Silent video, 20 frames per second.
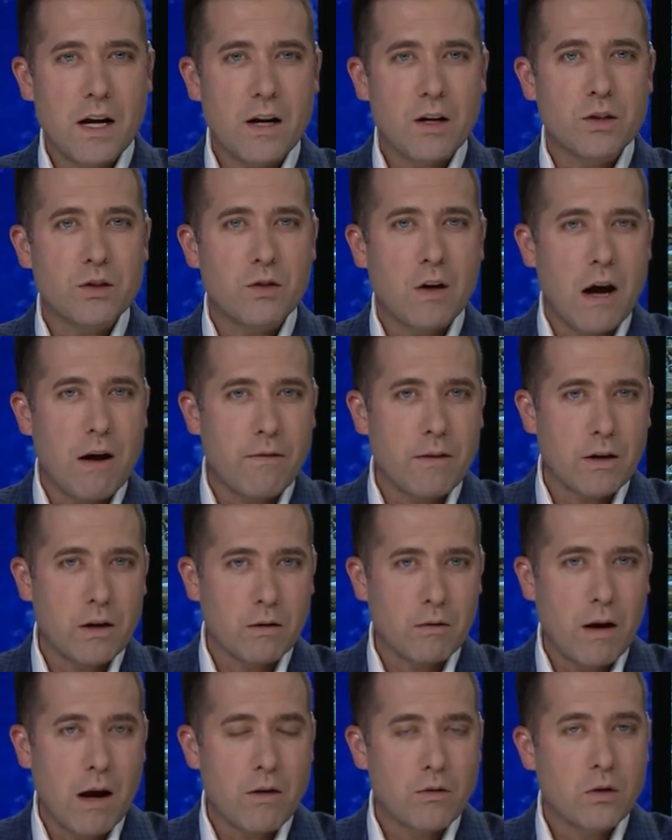air traffic
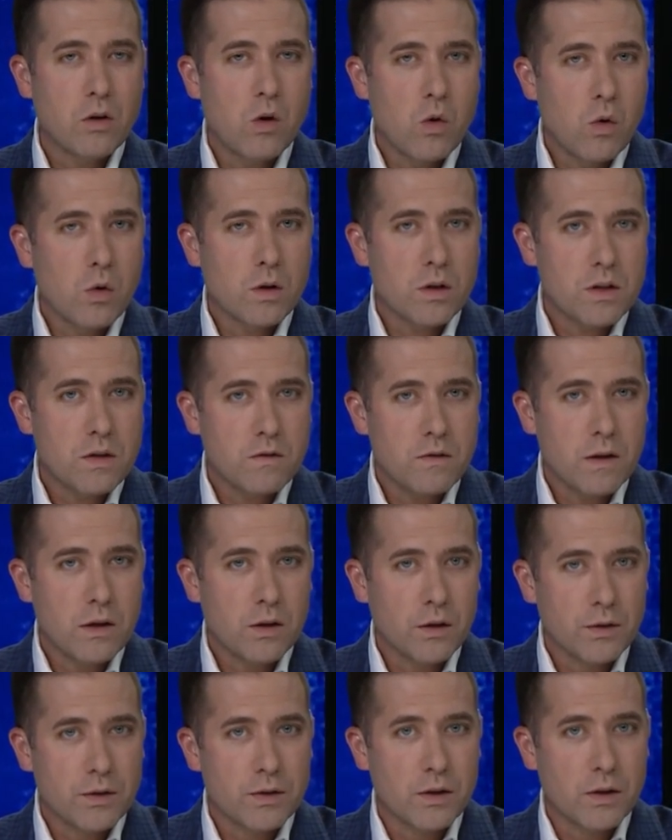around Coors
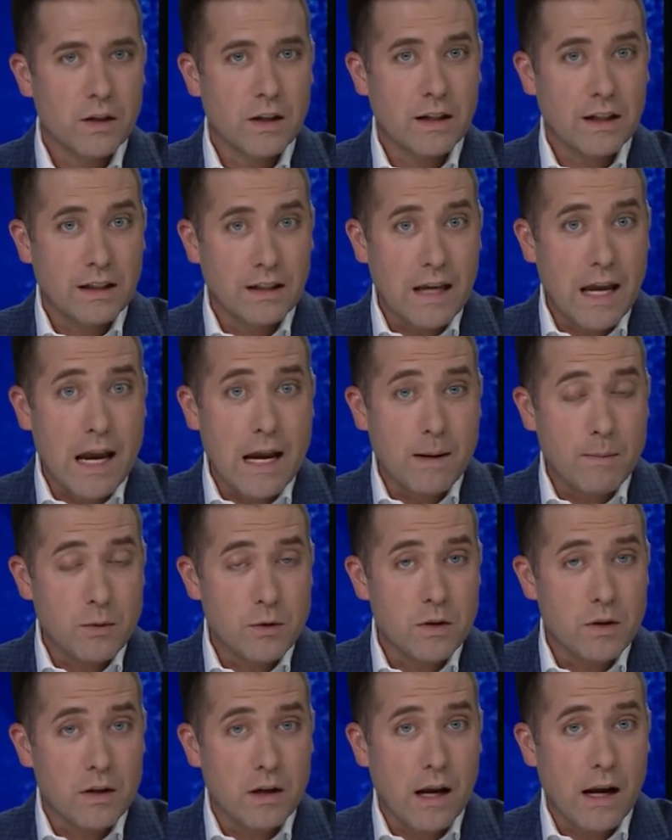Field during a game
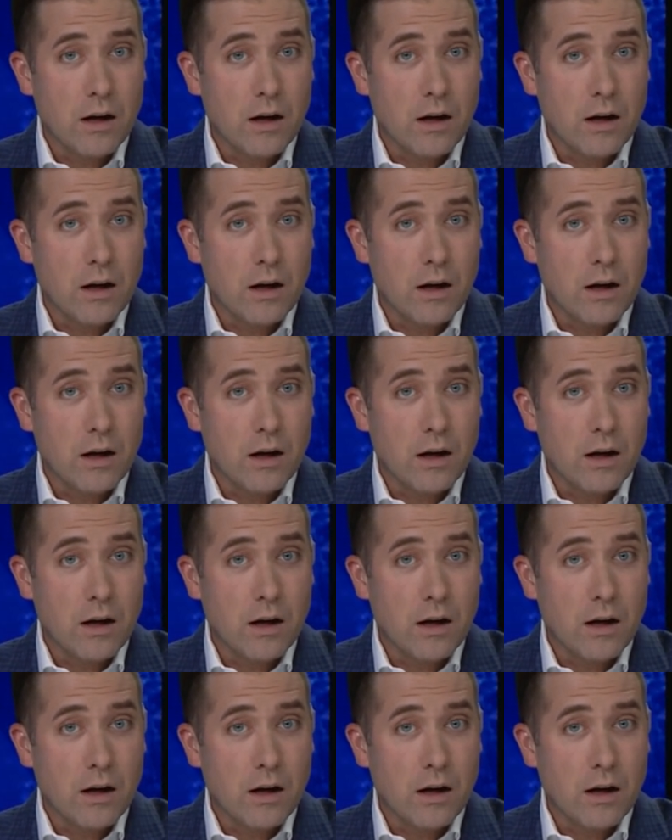so that